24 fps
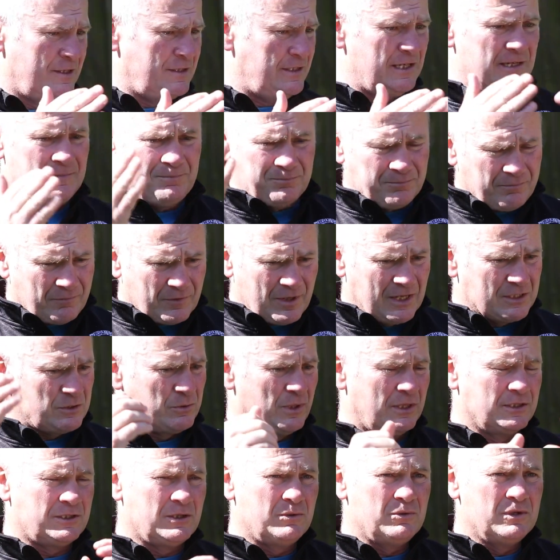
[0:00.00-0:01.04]
a day, that's what
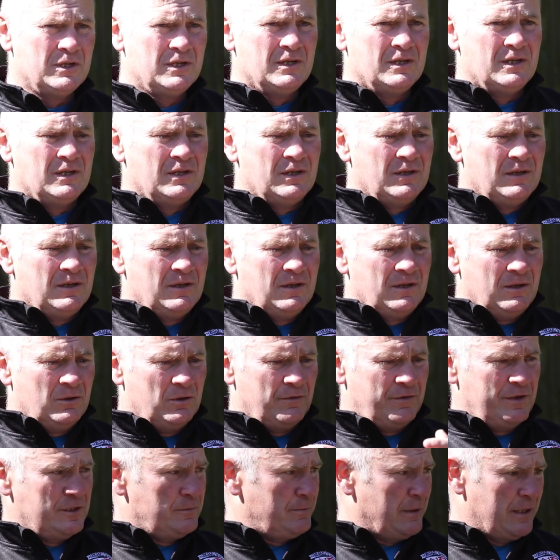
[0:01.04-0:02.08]
I'll do.
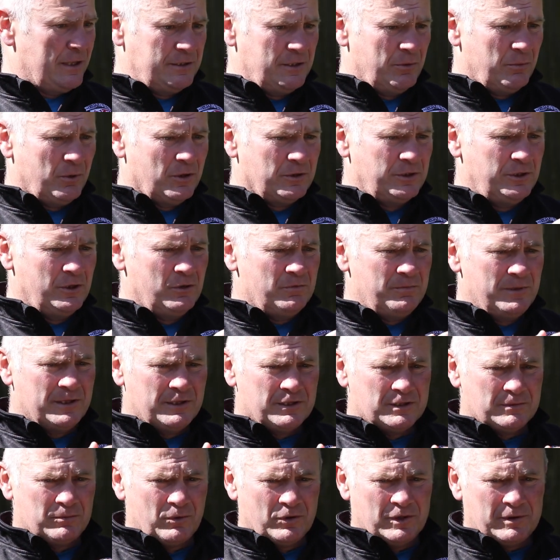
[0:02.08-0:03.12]
Hopefully it's better than the one you've made
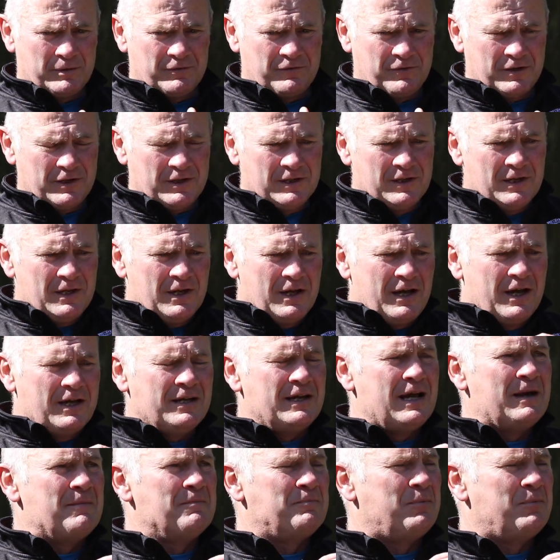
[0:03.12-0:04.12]
this morning, to be fair.